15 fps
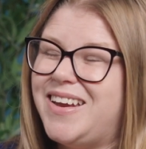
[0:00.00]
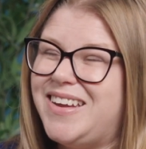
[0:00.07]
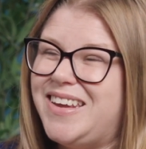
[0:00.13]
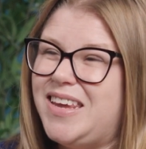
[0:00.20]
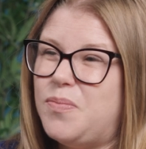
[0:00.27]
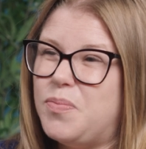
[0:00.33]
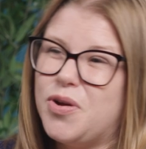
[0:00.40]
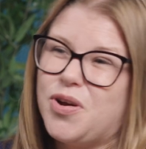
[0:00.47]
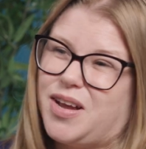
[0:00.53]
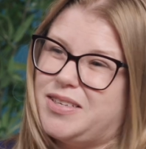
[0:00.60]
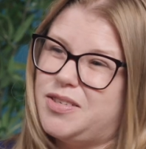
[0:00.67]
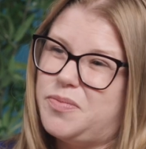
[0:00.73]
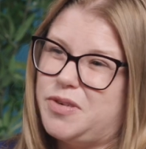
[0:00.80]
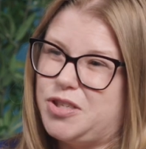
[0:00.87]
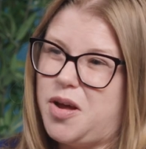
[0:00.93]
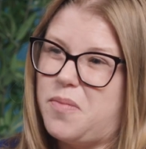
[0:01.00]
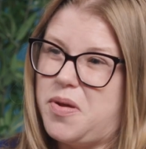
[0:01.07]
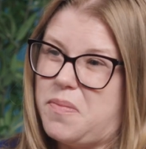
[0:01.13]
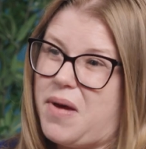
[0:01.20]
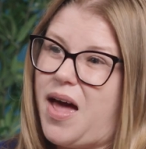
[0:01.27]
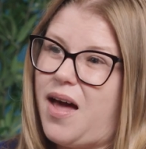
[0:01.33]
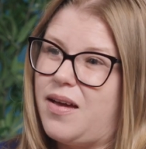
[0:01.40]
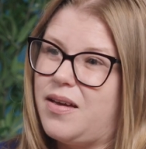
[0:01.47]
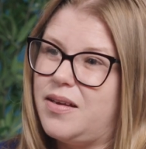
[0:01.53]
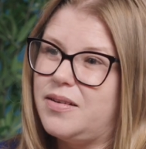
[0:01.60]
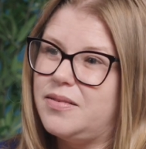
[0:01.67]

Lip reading: and keep your customers coming back.